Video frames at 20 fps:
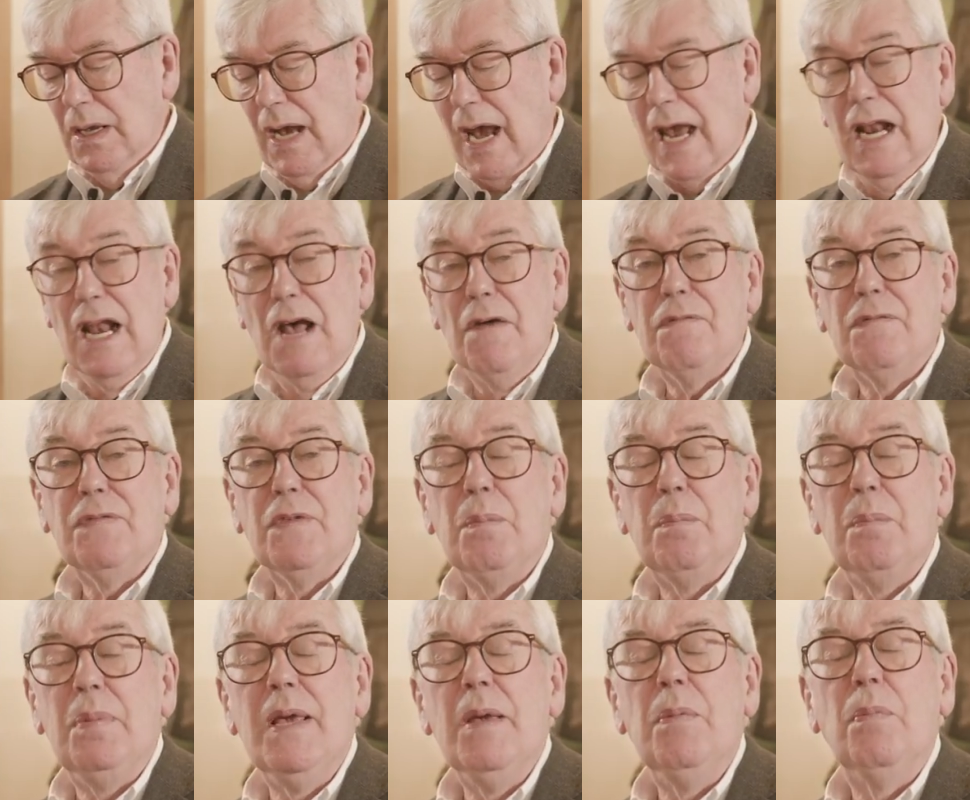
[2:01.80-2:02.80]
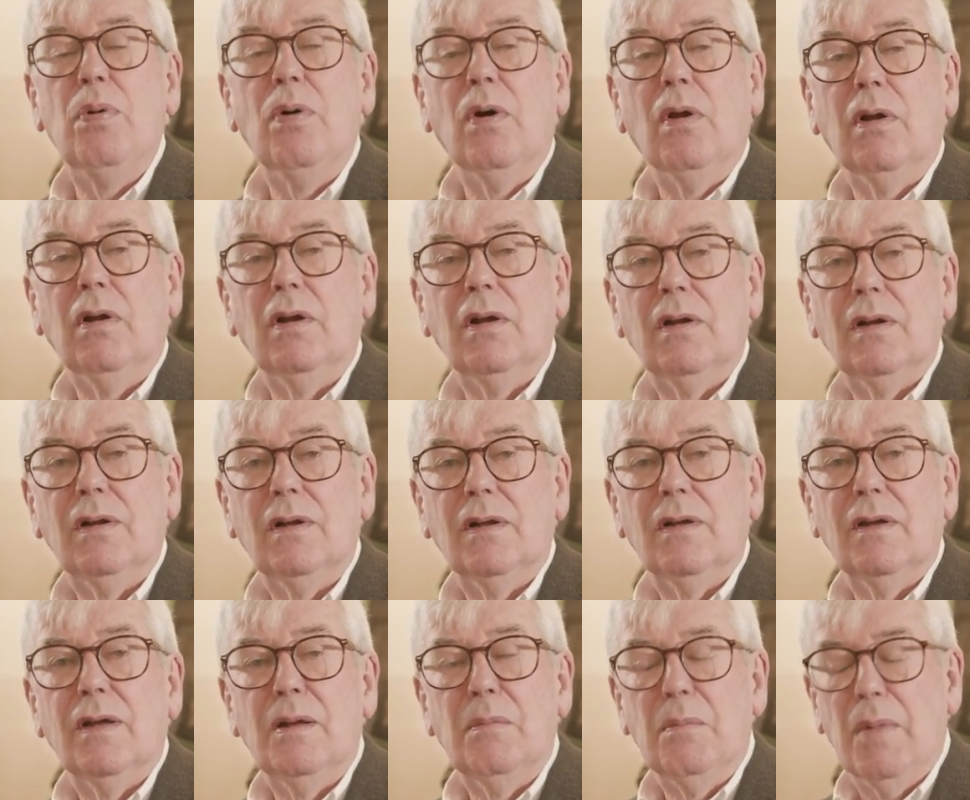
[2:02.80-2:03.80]
I love the people
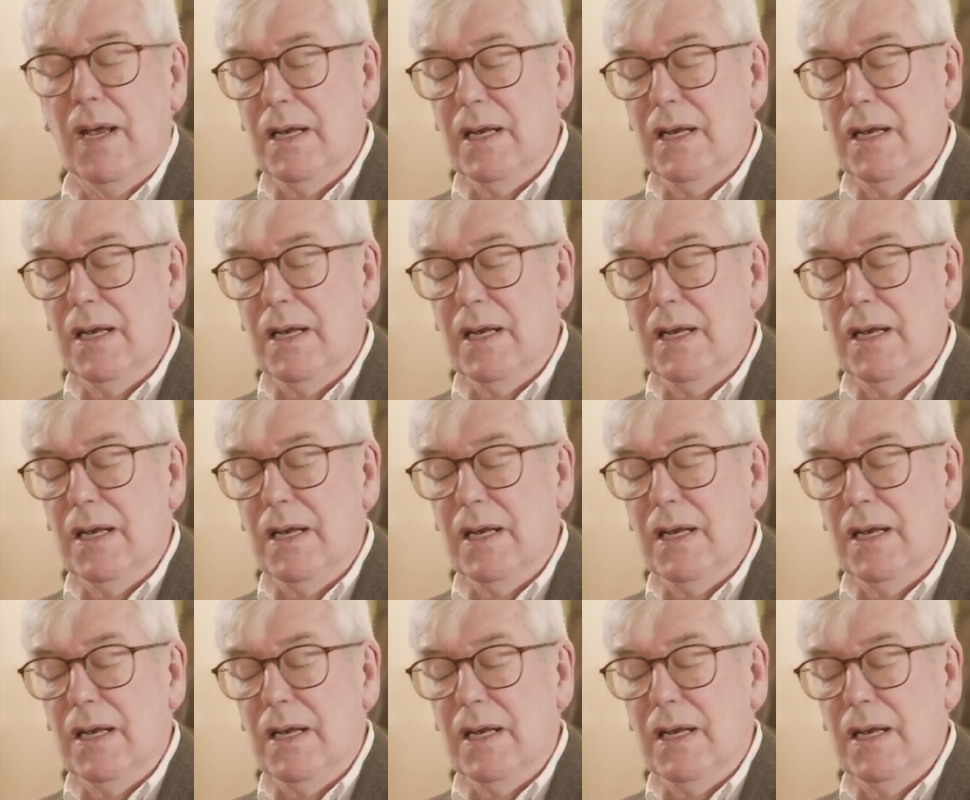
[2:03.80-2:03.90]
and